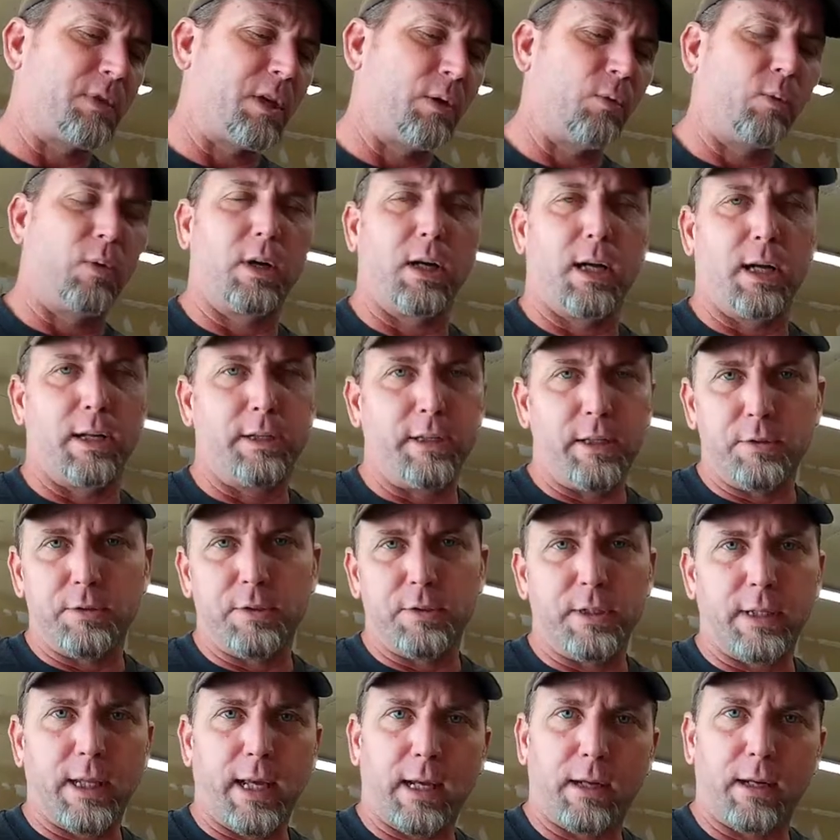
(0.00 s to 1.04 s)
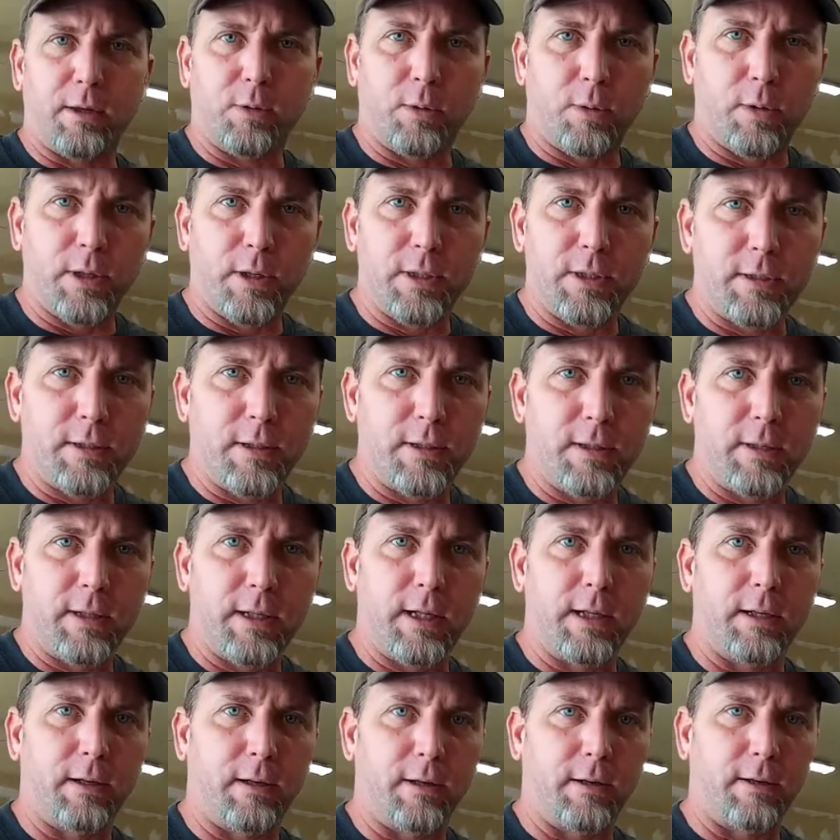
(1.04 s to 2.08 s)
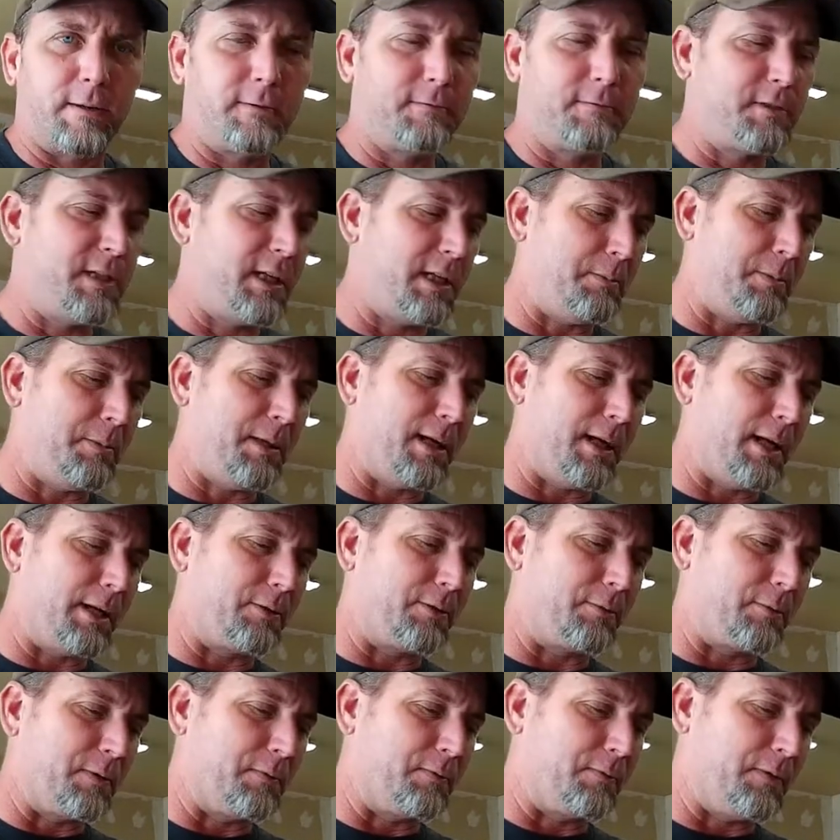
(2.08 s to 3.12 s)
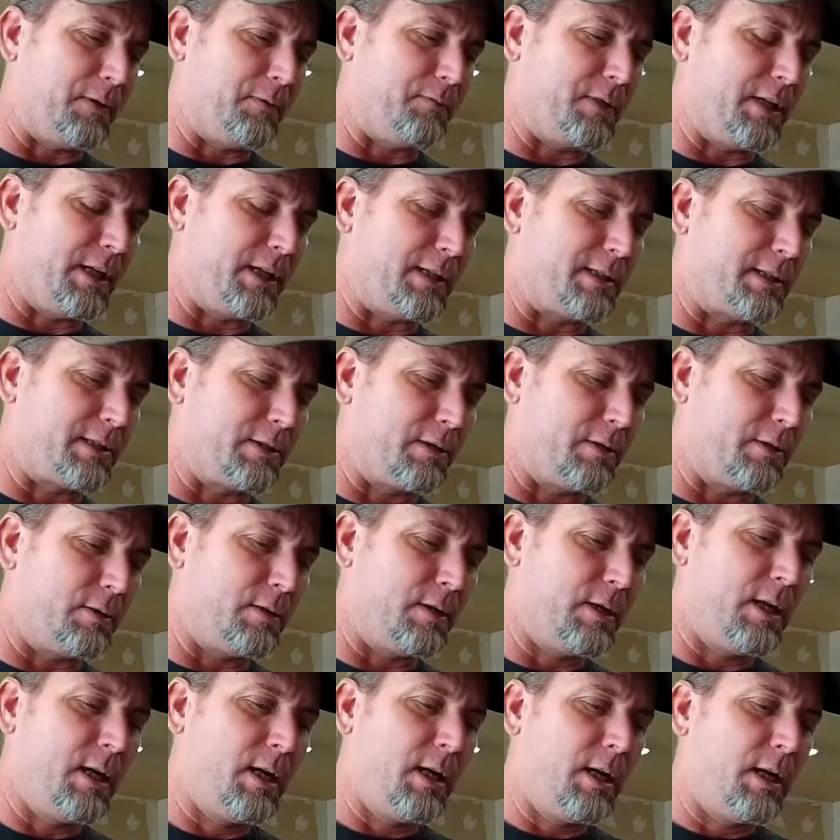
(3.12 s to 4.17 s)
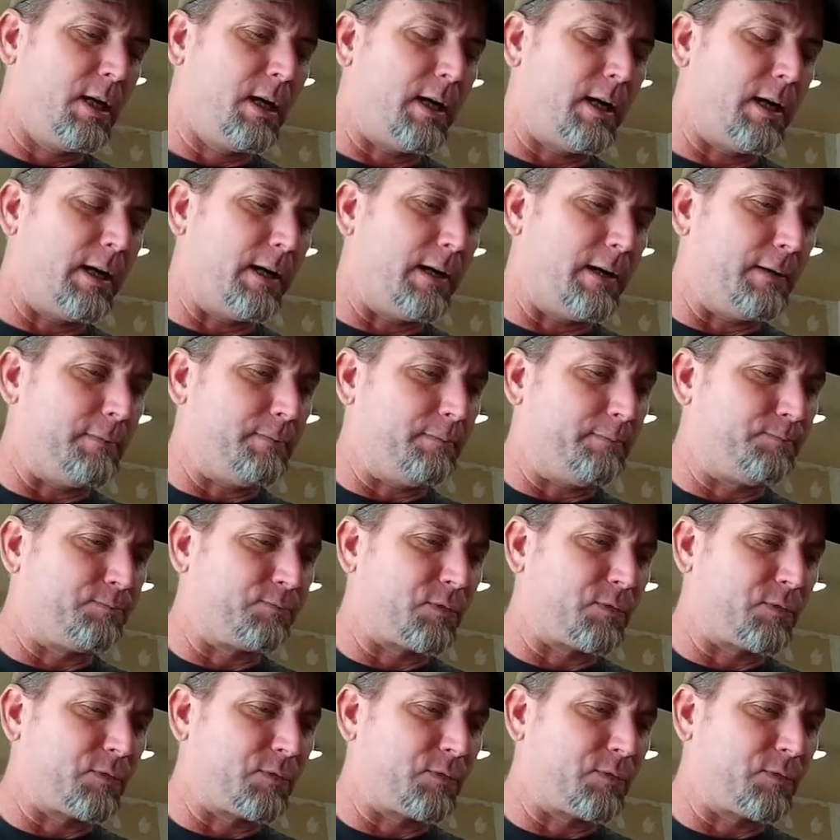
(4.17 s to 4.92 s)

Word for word: We're not using that, of course, in our T B I three fifty, so um,